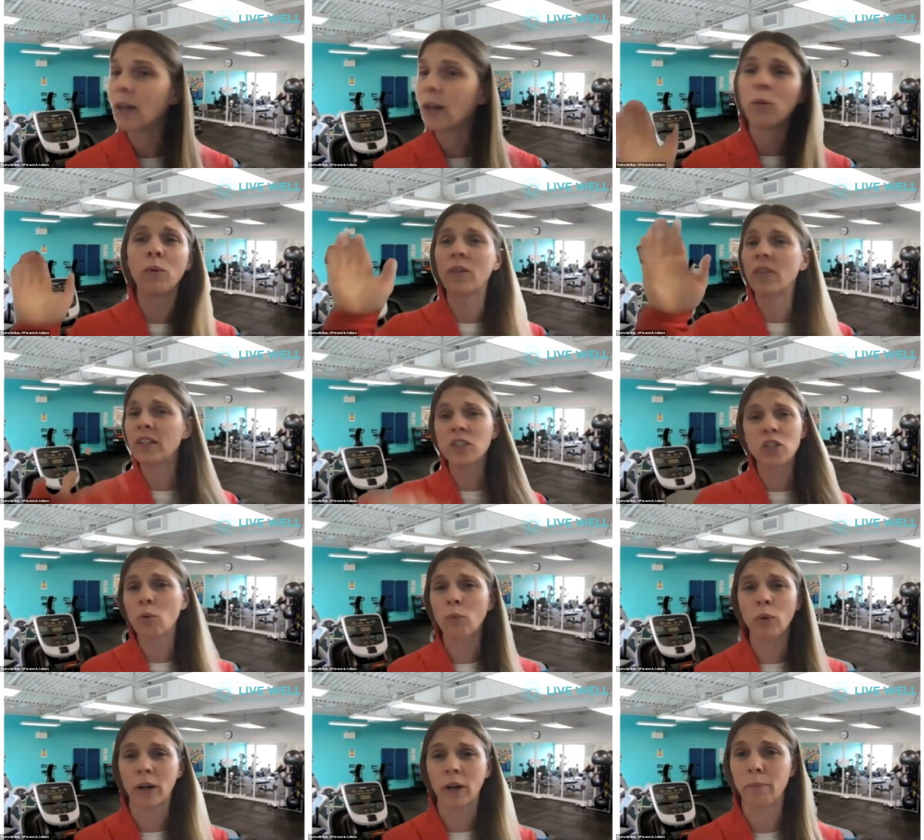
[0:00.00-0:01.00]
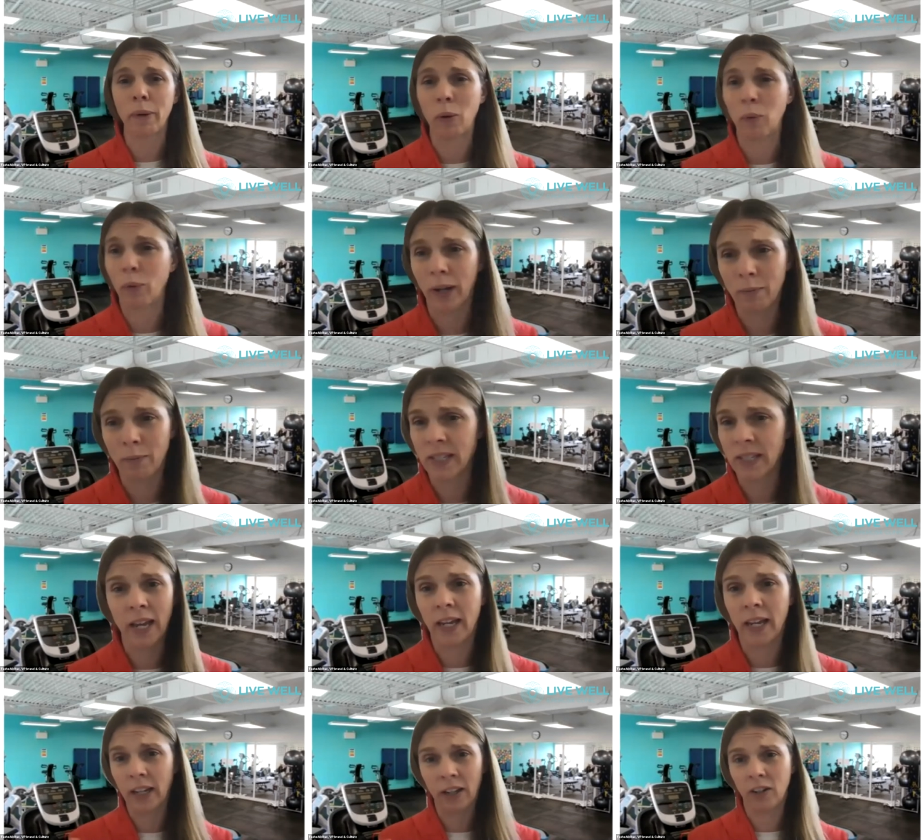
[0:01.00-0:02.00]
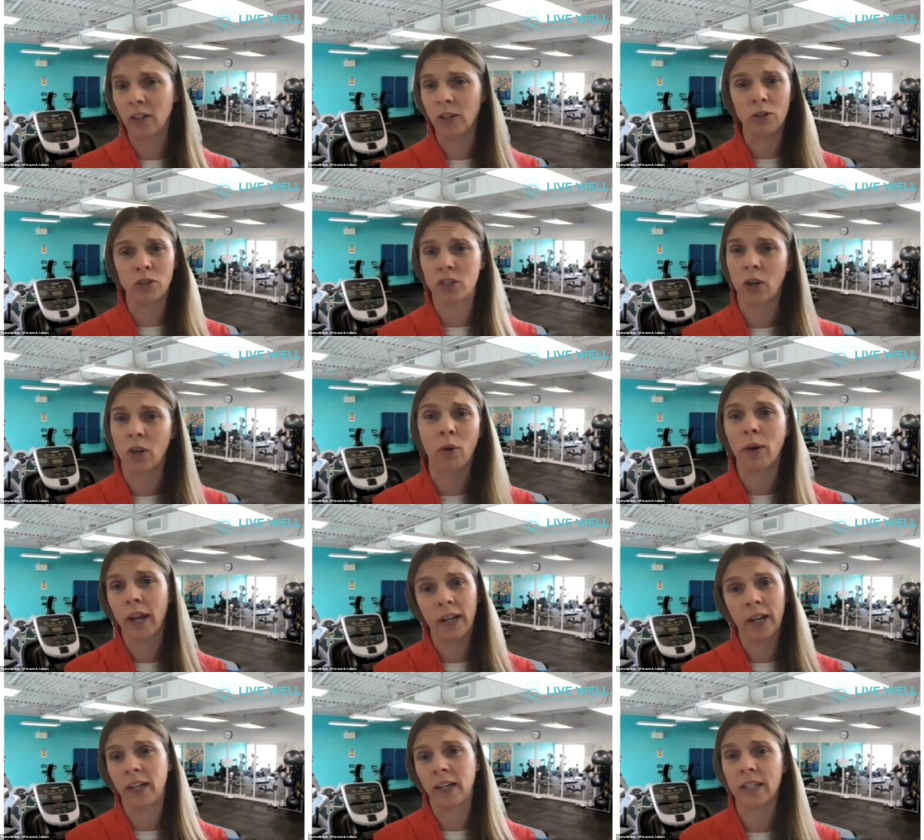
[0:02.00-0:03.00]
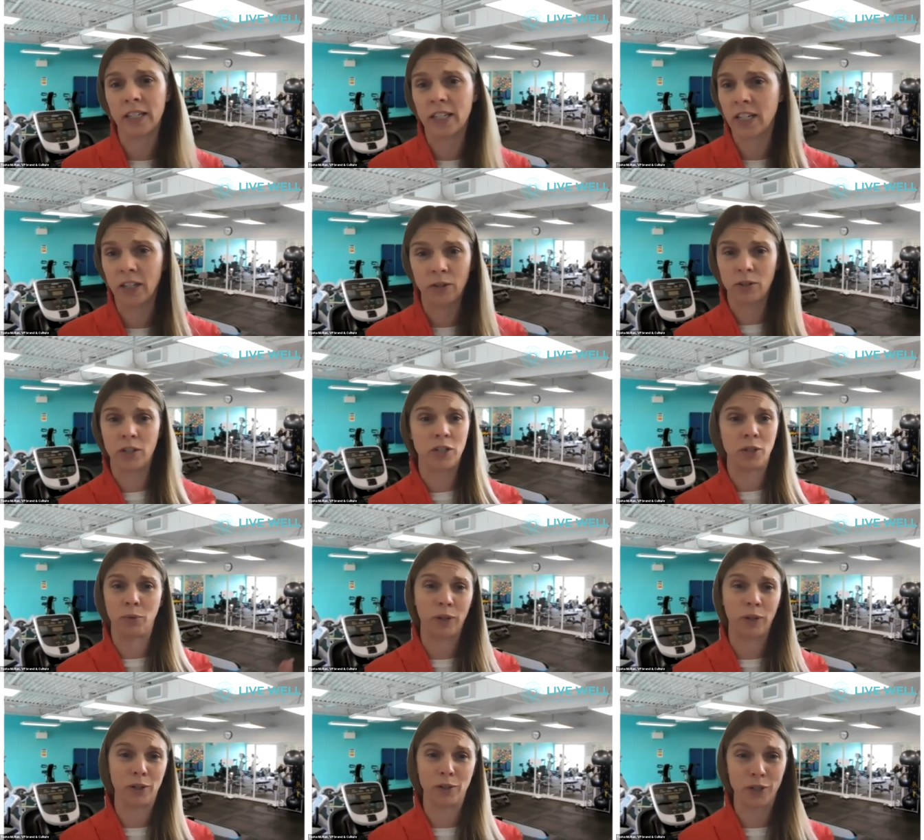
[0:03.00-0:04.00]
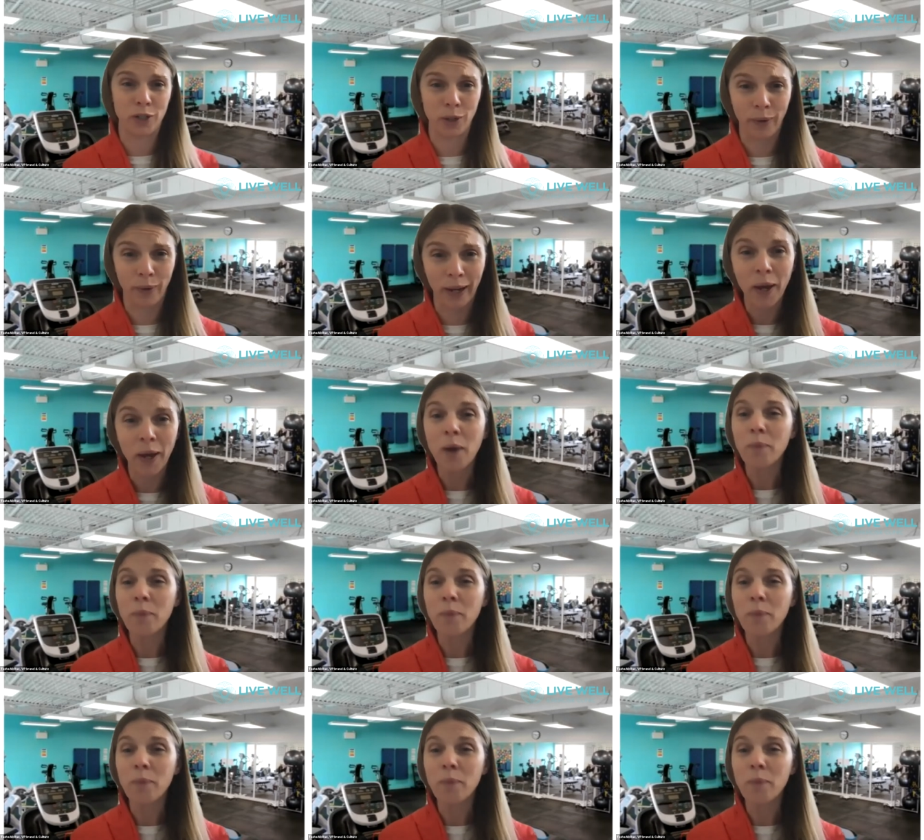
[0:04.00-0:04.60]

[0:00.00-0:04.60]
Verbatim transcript: well, then don't worry about what I'm saying here and you just go ahead and continue to do what you're doing.